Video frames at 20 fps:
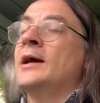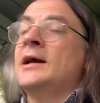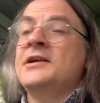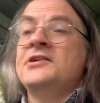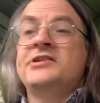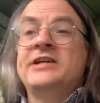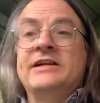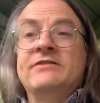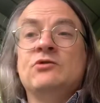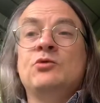
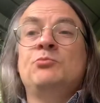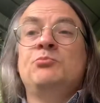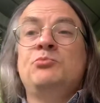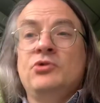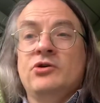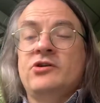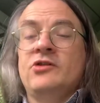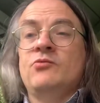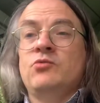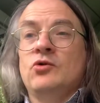general
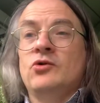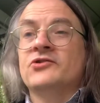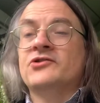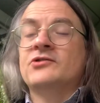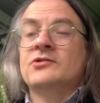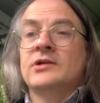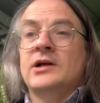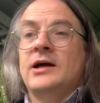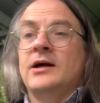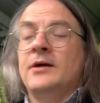book awards
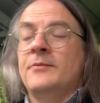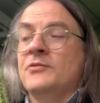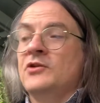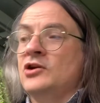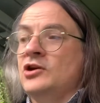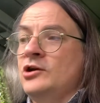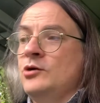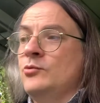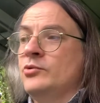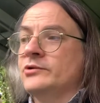that
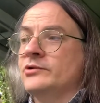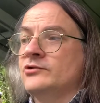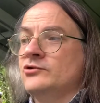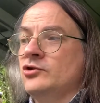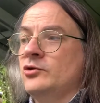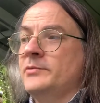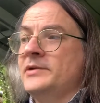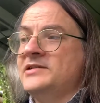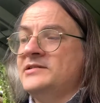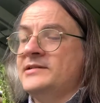you wouldn't
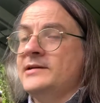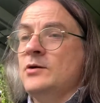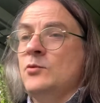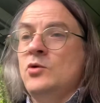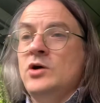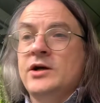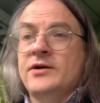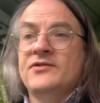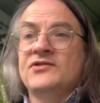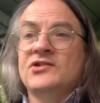normally see a
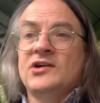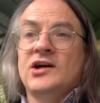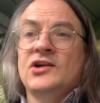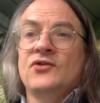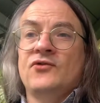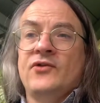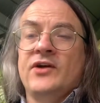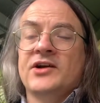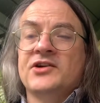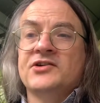work of science
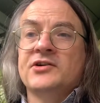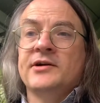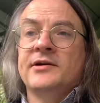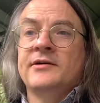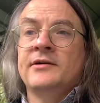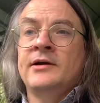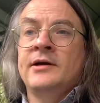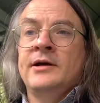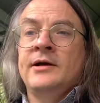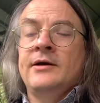fiction
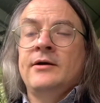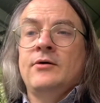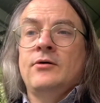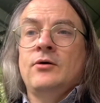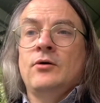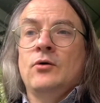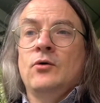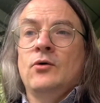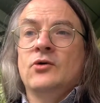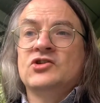
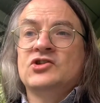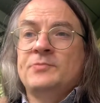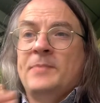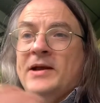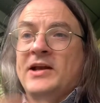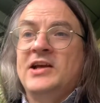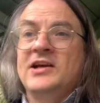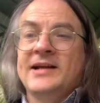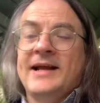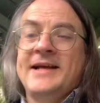or
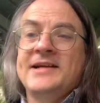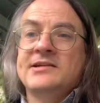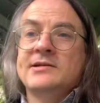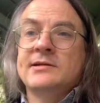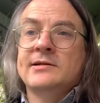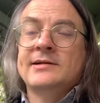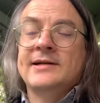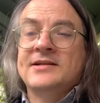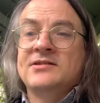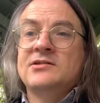
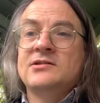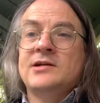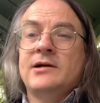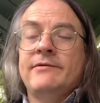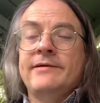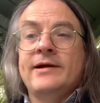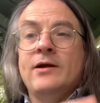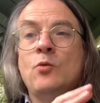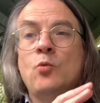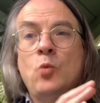speculation
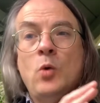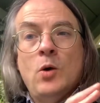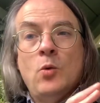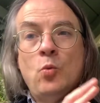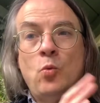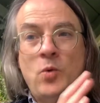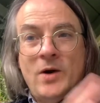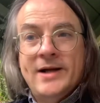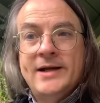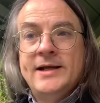necessarily
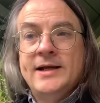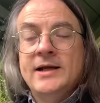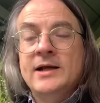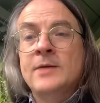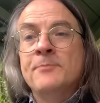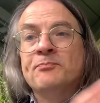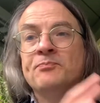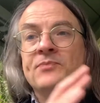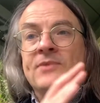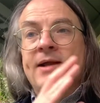winning,
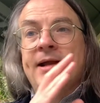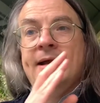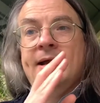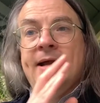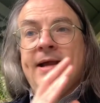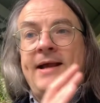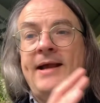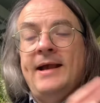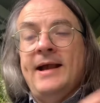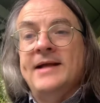
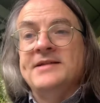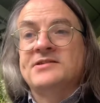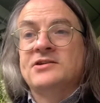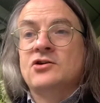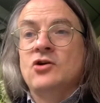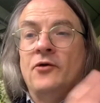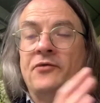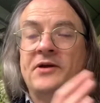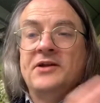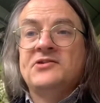it's
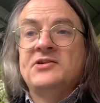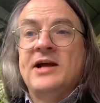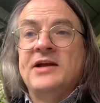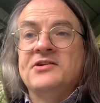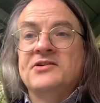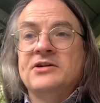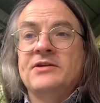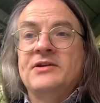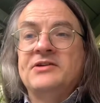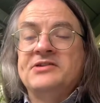got the
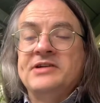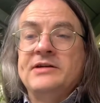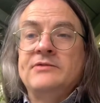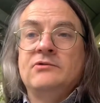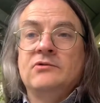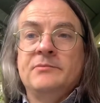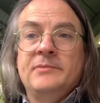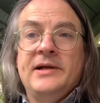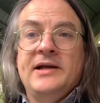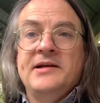attention of the
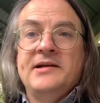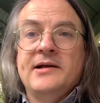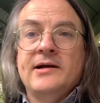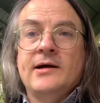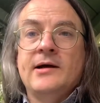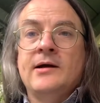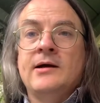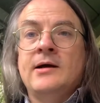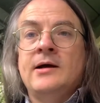general media,